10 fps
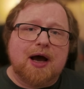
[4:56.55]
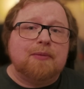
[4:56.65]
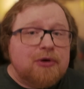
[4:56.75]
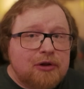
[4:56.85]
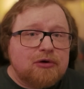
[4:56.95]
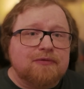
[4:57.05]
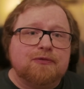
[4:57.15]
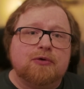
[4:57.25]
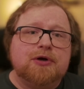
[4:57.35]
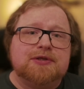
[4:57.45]
I'm really looking
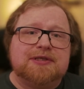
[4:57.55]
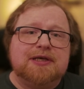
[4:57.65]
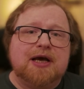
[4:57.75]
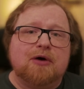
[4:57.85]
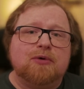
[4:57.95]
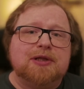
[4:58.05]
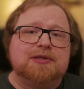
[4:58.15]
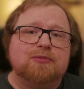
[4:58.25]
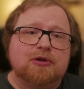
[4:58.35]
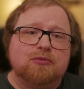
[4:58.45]
forward to seeing how well
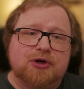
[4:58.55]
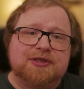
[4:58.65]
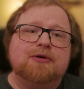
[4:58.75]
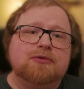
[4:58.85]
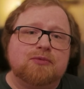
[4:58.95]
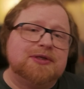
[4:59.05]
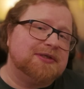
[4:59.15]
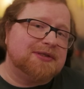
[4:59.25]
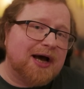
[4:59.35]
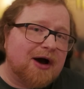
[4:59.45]
this model works out once
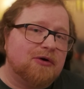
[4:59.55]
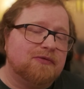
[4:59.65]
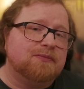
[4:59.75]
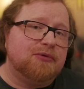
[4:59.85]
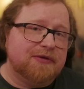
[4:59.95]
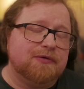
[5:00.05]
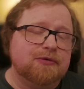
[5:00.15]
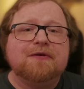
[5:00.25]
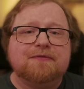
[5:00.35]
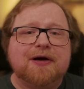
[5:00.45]
it's out of
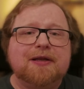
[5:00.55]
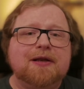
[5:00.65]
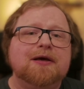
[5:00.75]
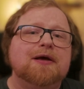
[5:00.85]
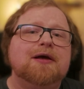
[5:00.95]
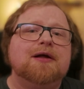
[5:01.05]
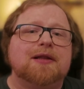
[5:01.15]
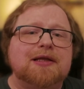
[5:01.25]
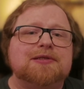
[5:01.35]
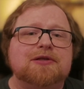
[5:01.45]
preview. Finally, let's